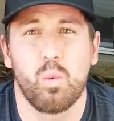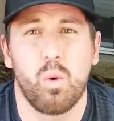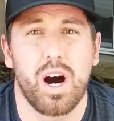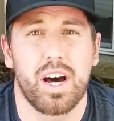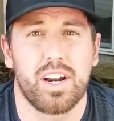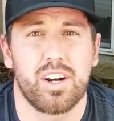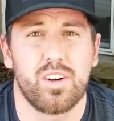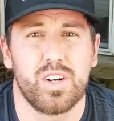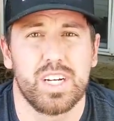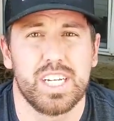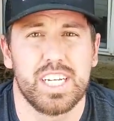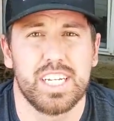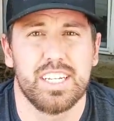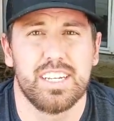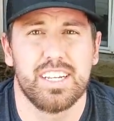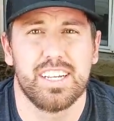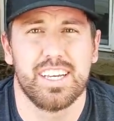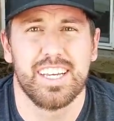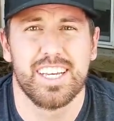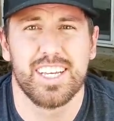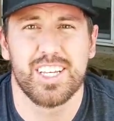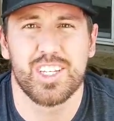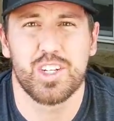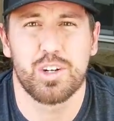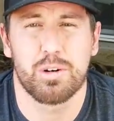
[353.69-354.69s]
watering
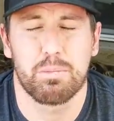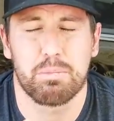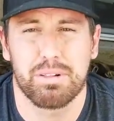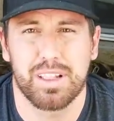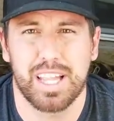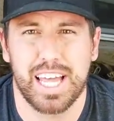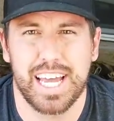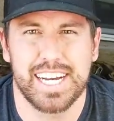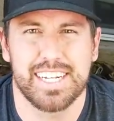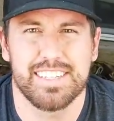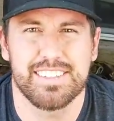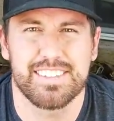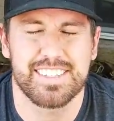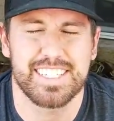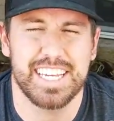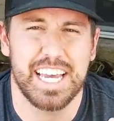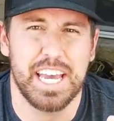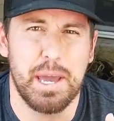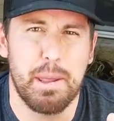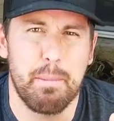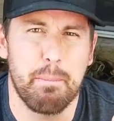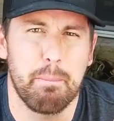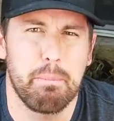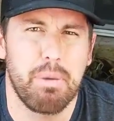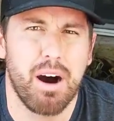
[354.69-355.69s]
your plants
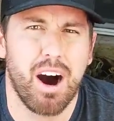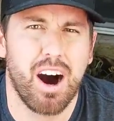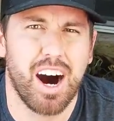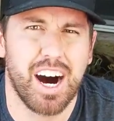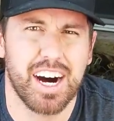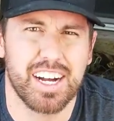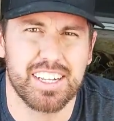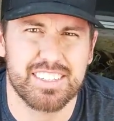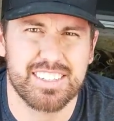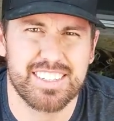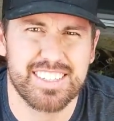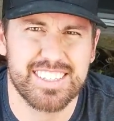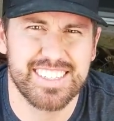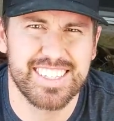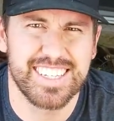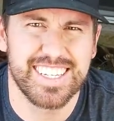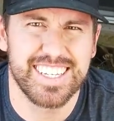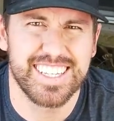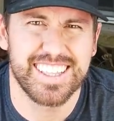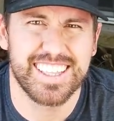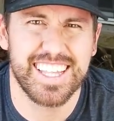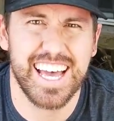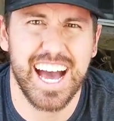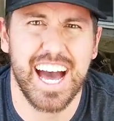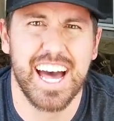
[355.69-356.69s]
in pots,
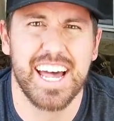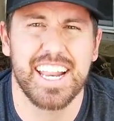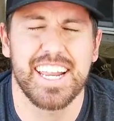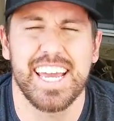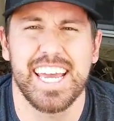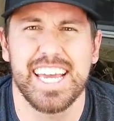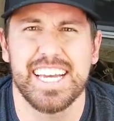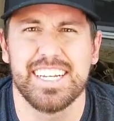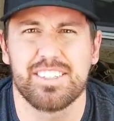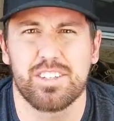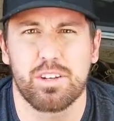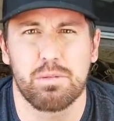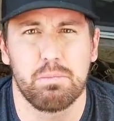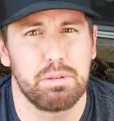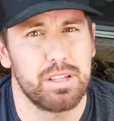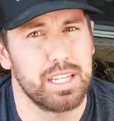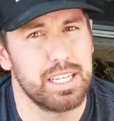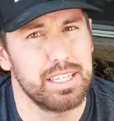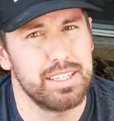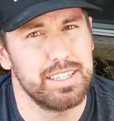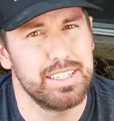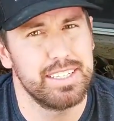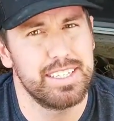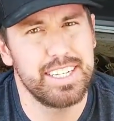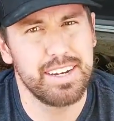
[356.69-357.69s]
that is
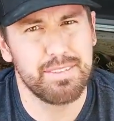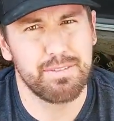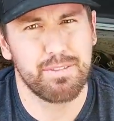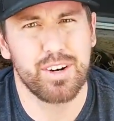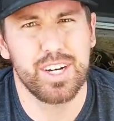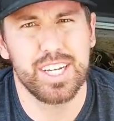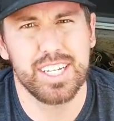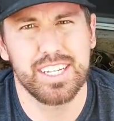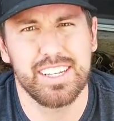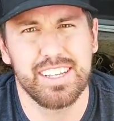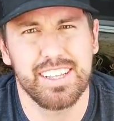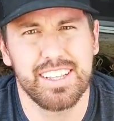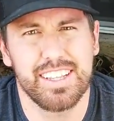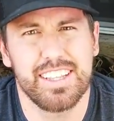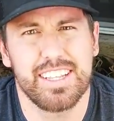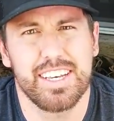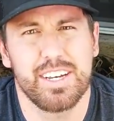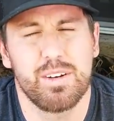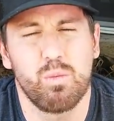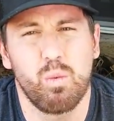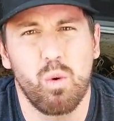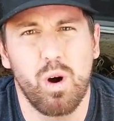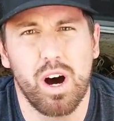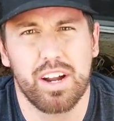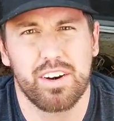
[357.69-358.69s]
completely different
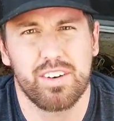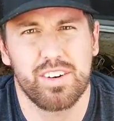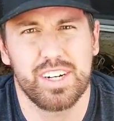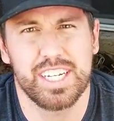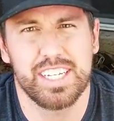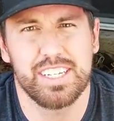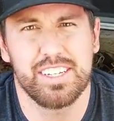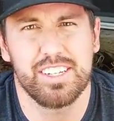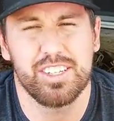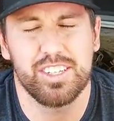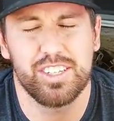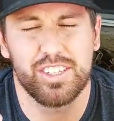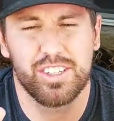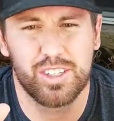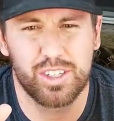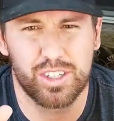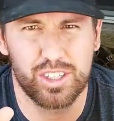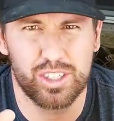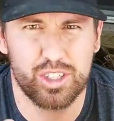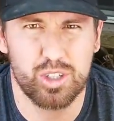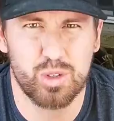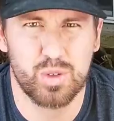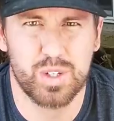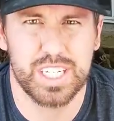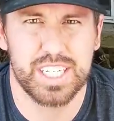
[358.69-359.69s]
than watering your
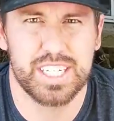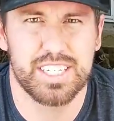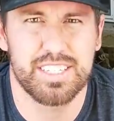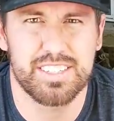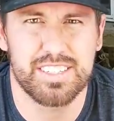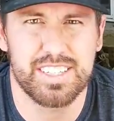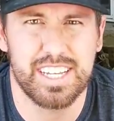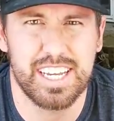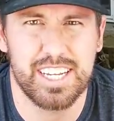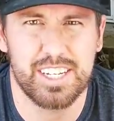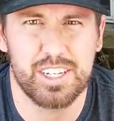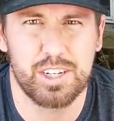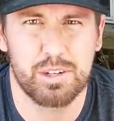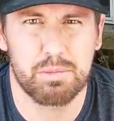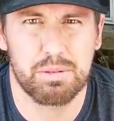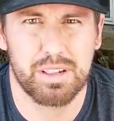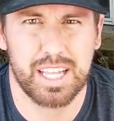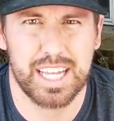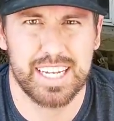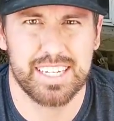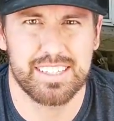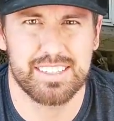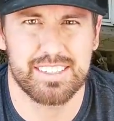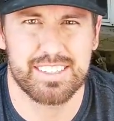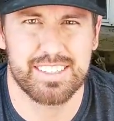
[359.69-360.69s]
trees and your
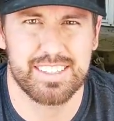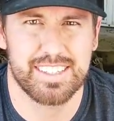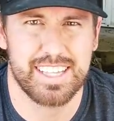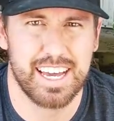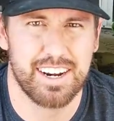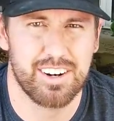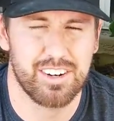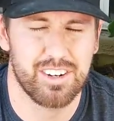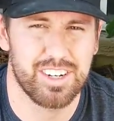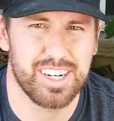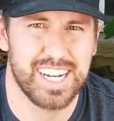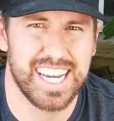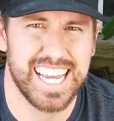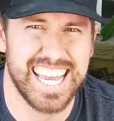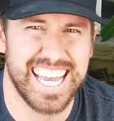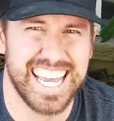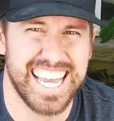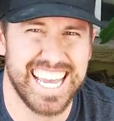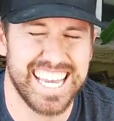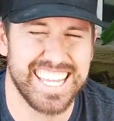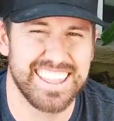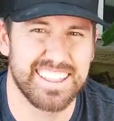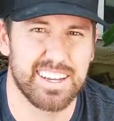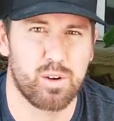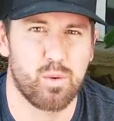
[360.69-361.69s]
plants that are
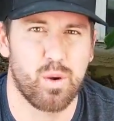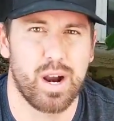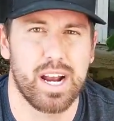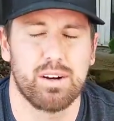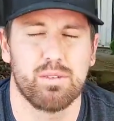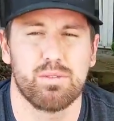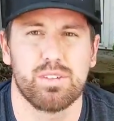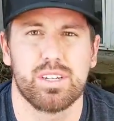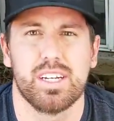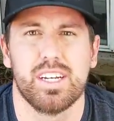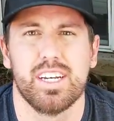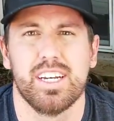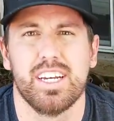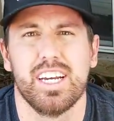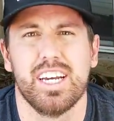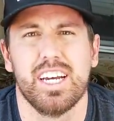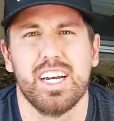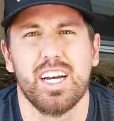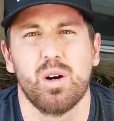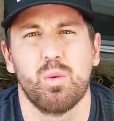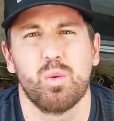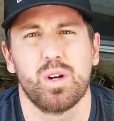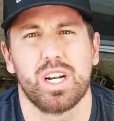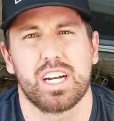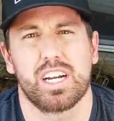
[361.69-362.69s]
in the ground.
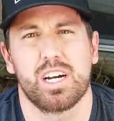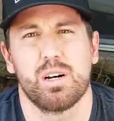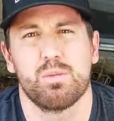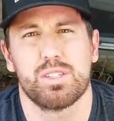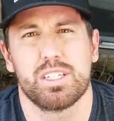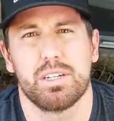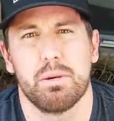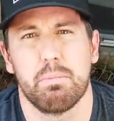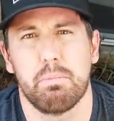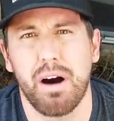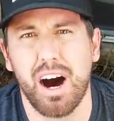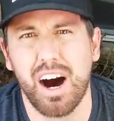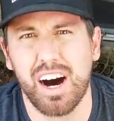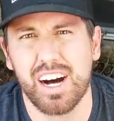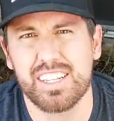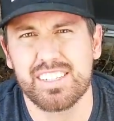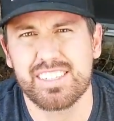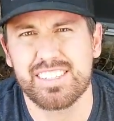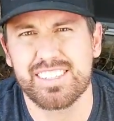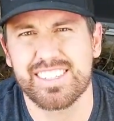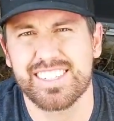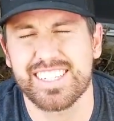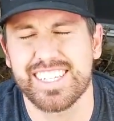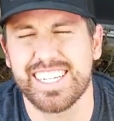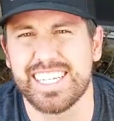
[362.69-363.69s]
When it comes to
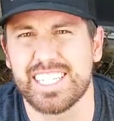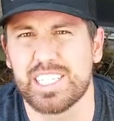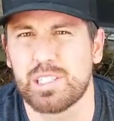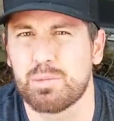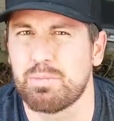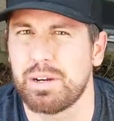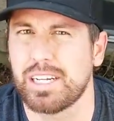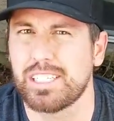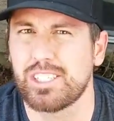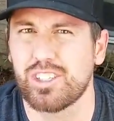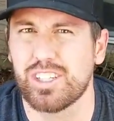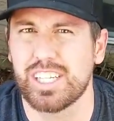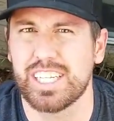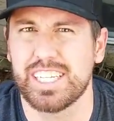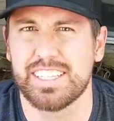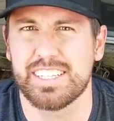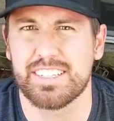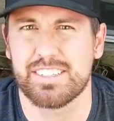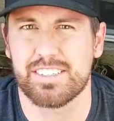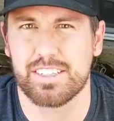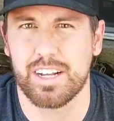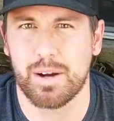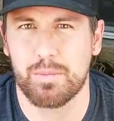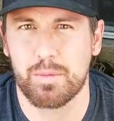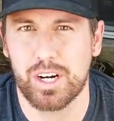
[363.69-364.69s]
pots, especially in the
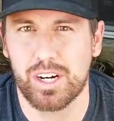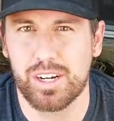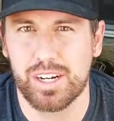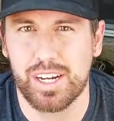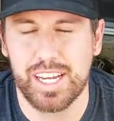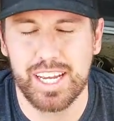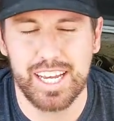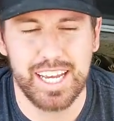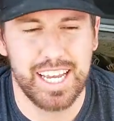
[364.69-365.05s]
summer,